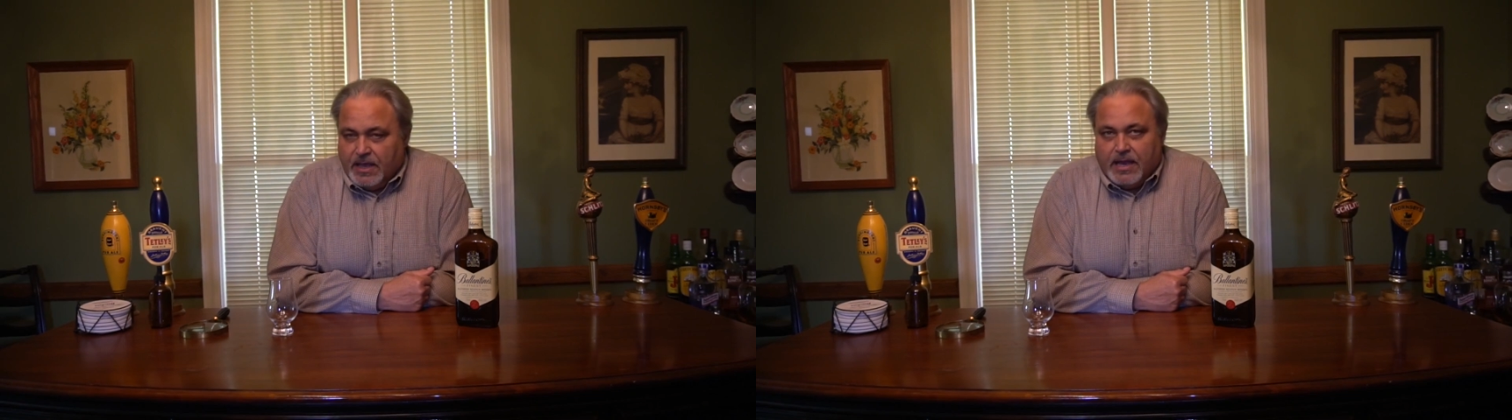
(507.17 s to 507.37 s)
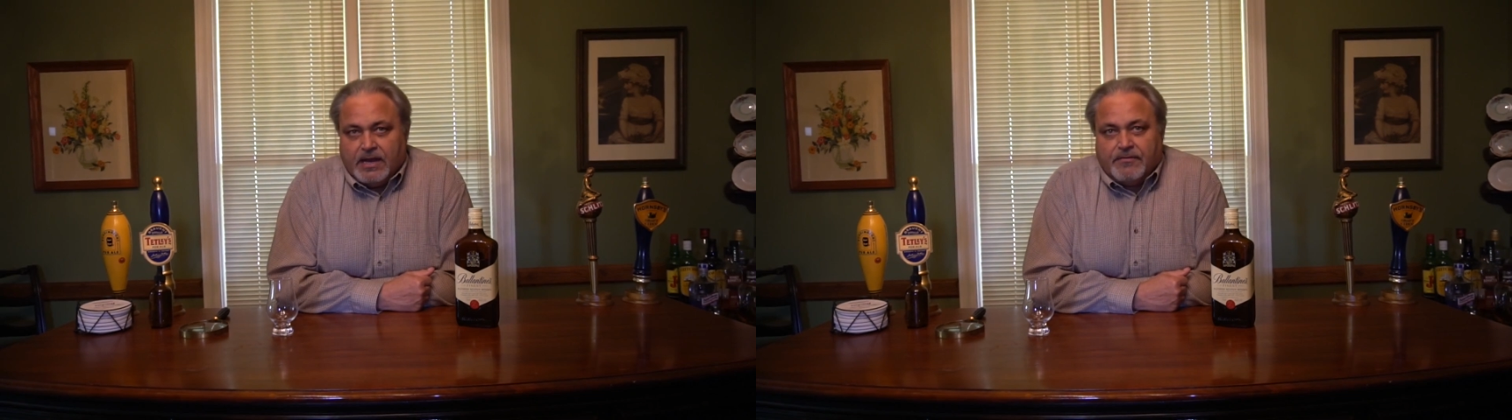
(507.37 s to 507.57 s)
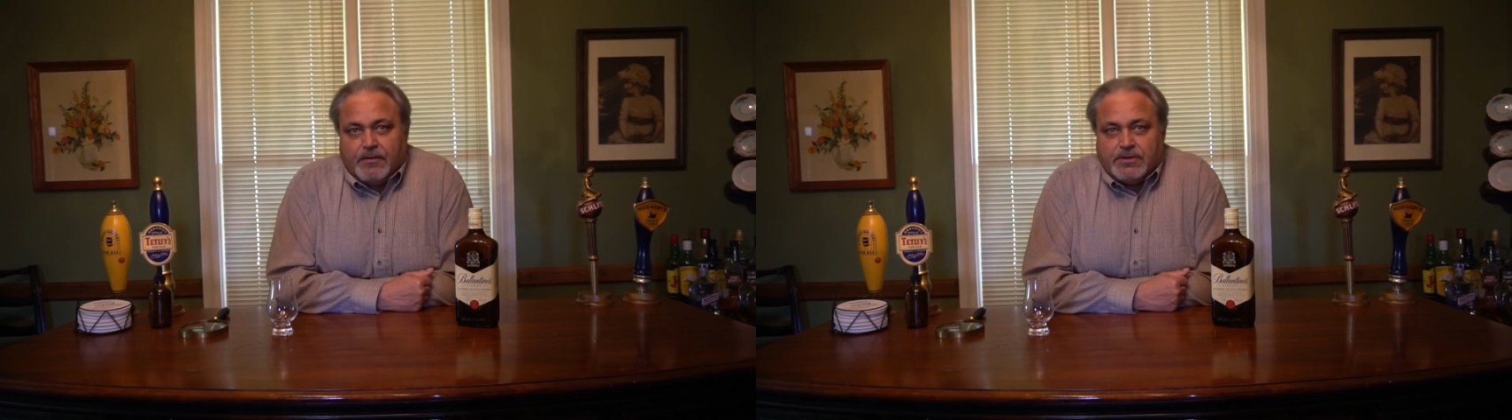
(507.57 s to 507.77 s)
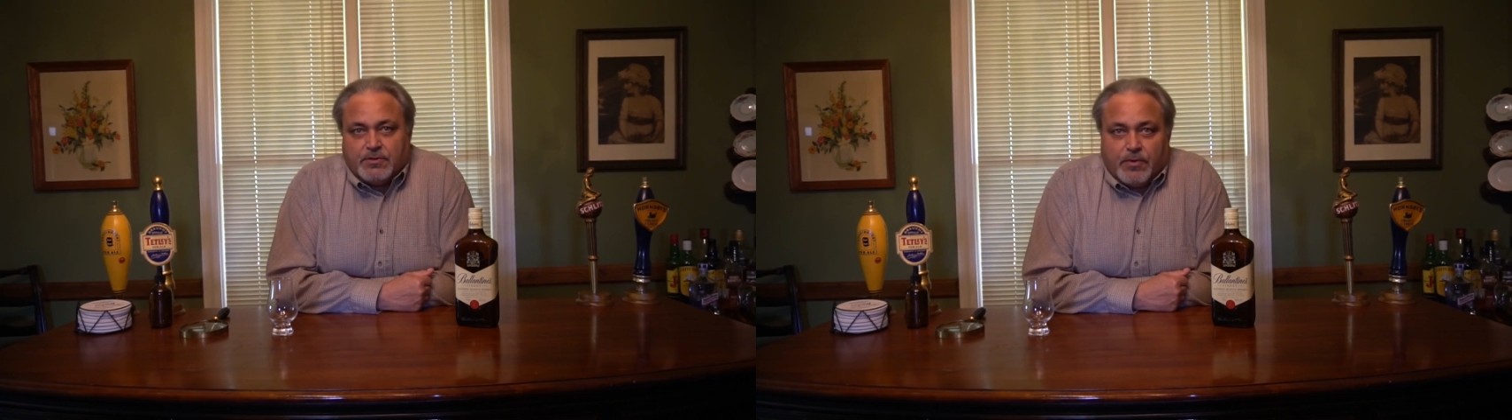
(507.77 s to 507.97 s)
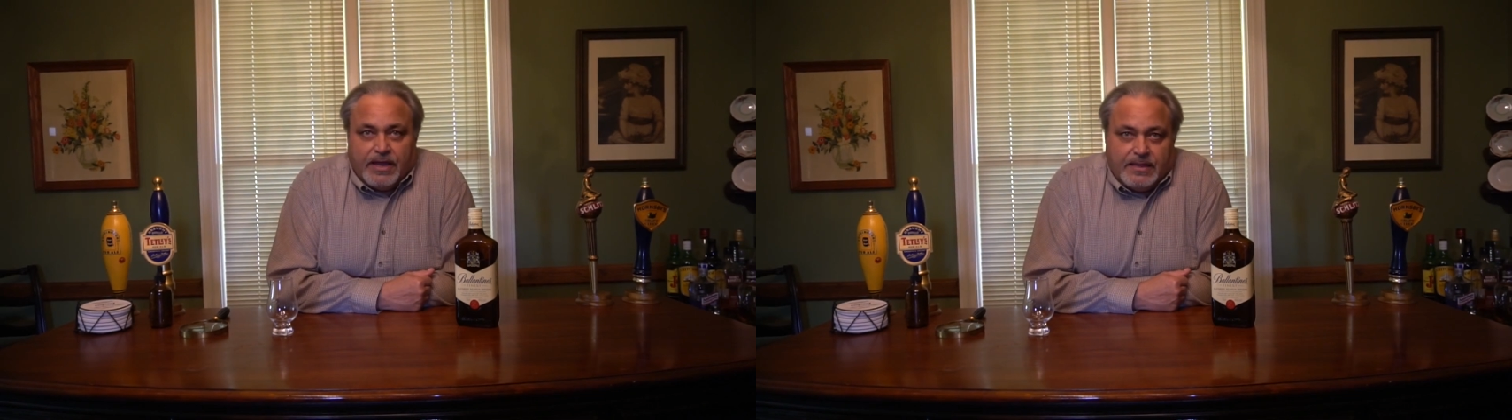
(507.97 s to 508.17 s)
And if I were to
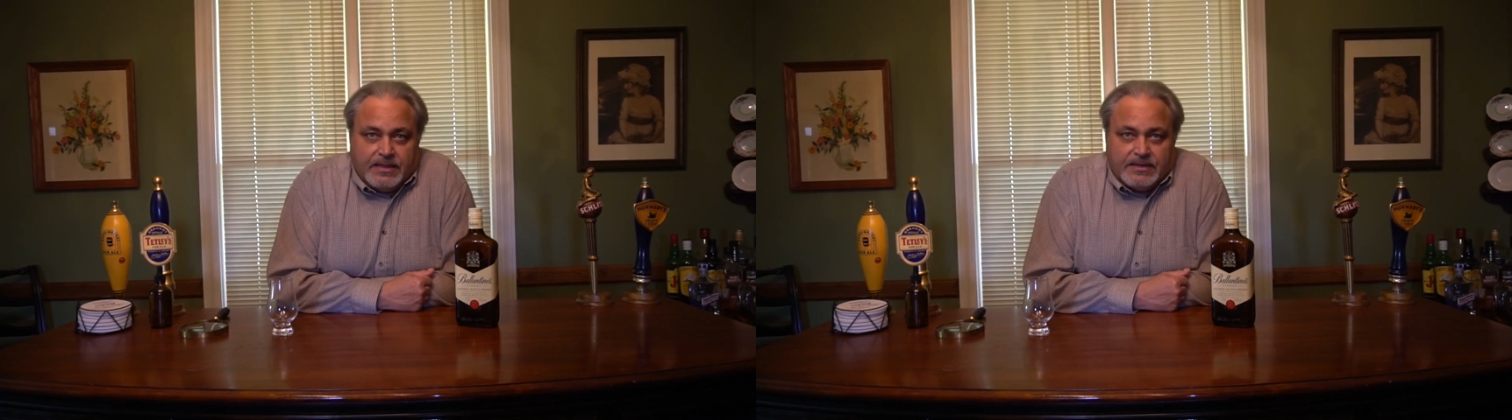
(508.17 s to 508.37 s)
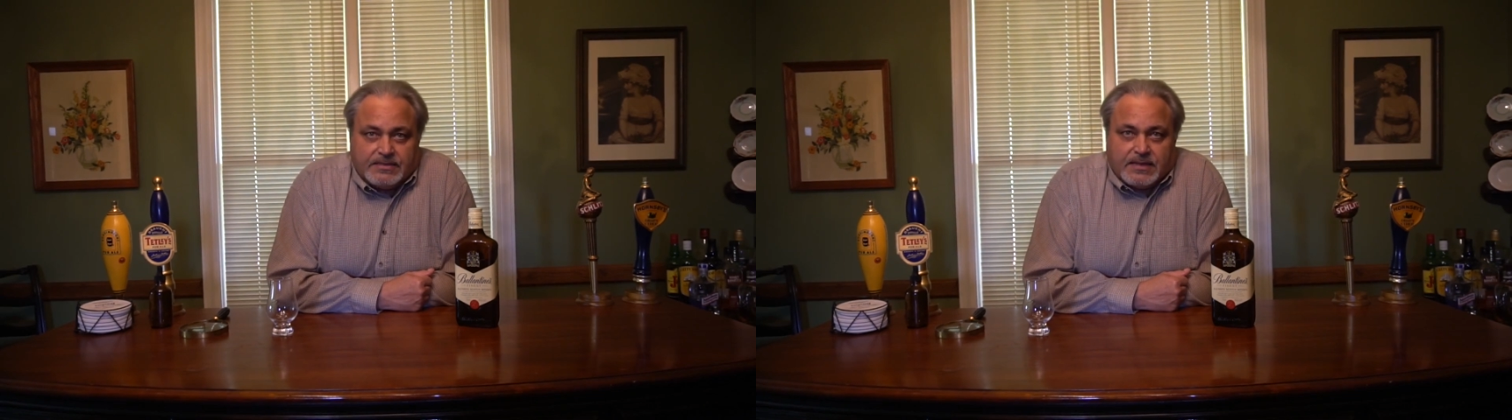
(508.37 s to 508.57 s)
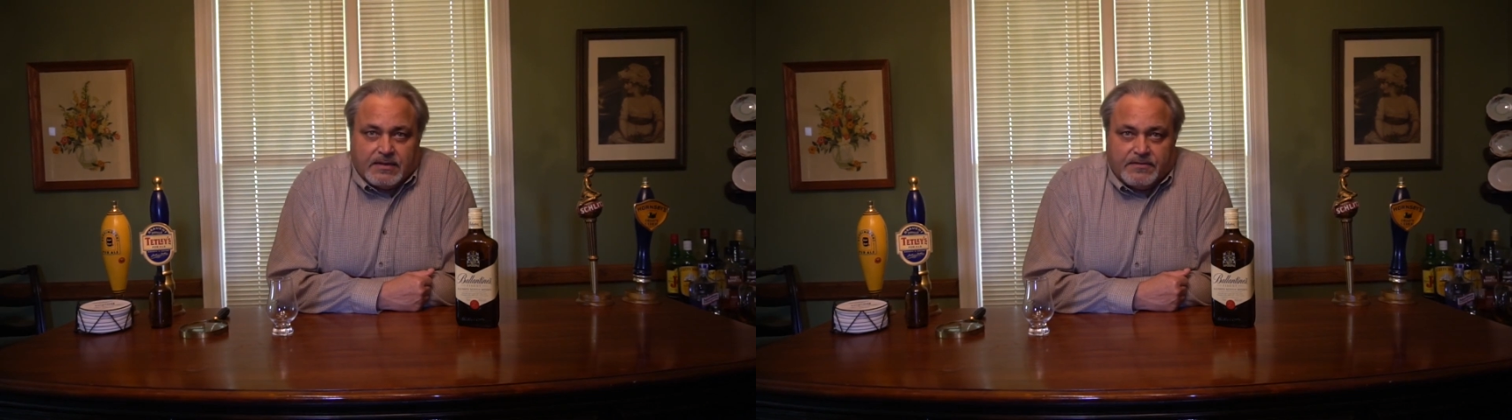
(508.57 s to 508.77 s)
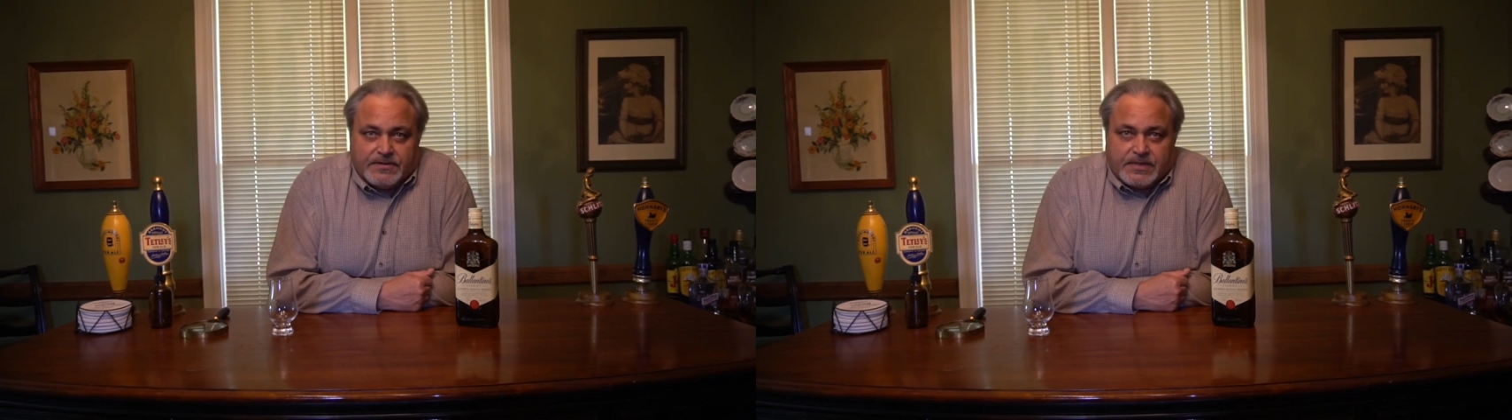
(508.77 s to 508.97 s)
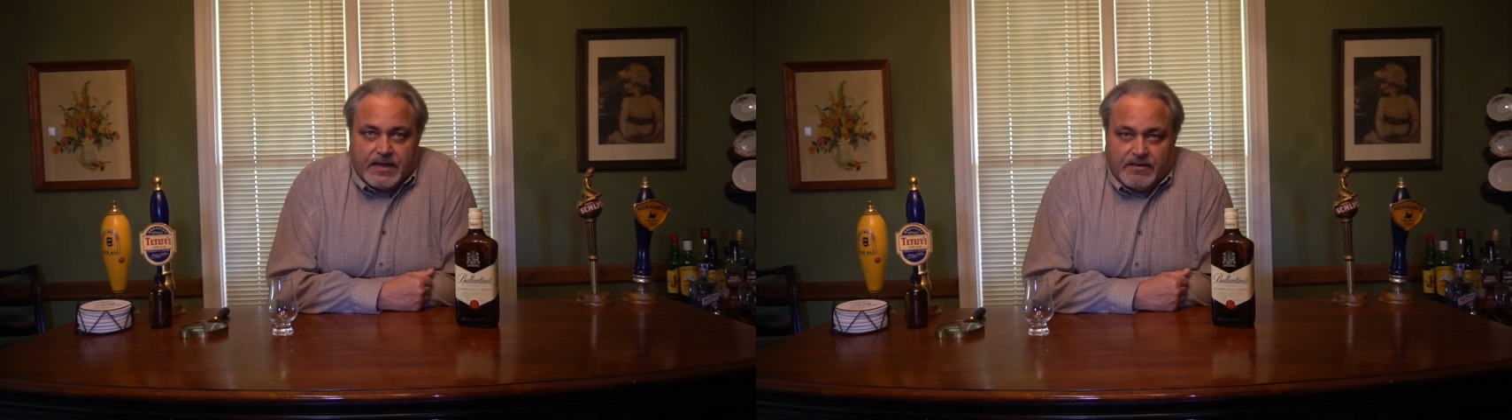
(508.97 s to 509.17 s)
rate this out of a
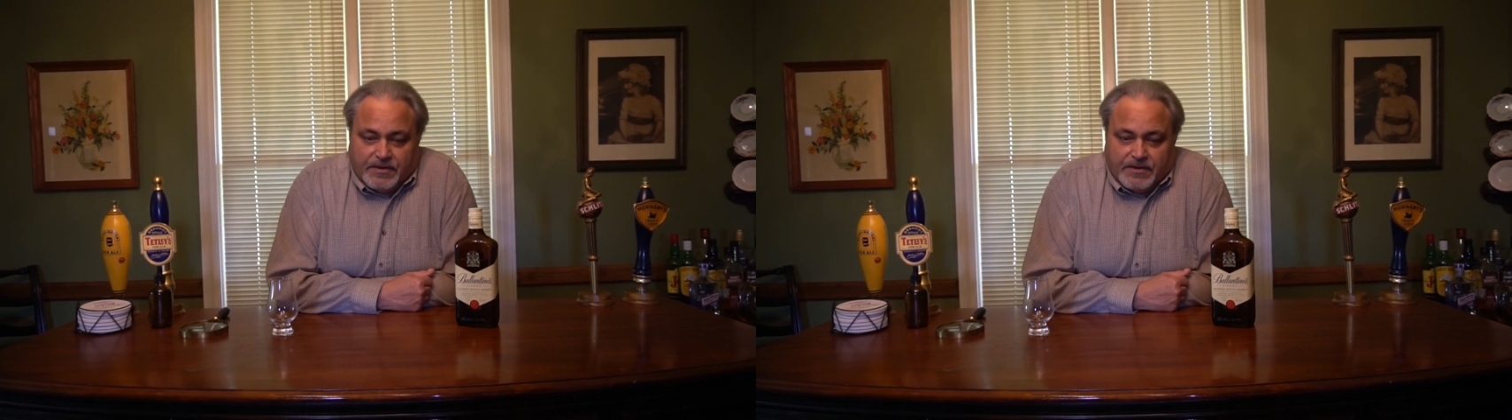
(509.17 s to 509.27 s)
scale of